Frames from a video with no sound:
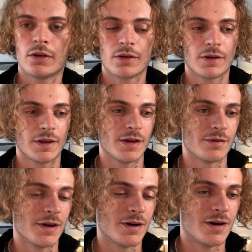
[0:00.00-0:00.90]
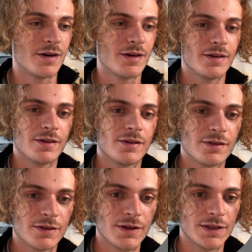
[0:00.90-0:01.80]
here we are,
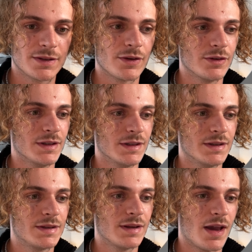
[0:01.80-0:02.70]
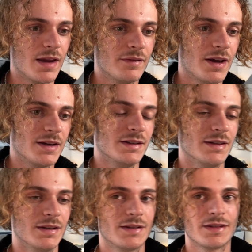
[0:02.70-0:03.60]
it's coded, I've
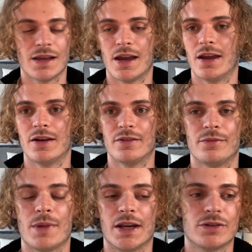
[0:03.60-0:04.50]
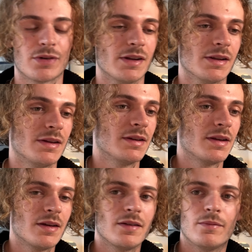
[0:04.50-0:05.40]
added it, I have my trend,
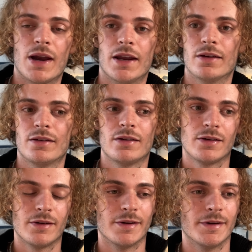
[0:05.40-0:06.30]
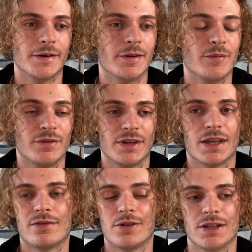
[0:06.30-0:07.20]
my
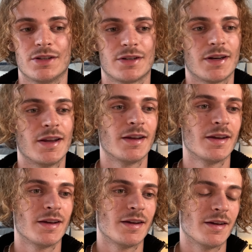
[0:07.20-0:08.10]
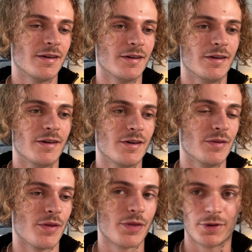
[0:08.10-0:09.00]
moving average
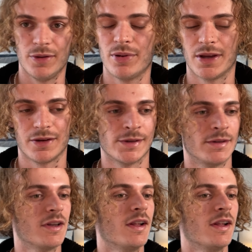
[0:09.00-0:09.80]
on 3 period,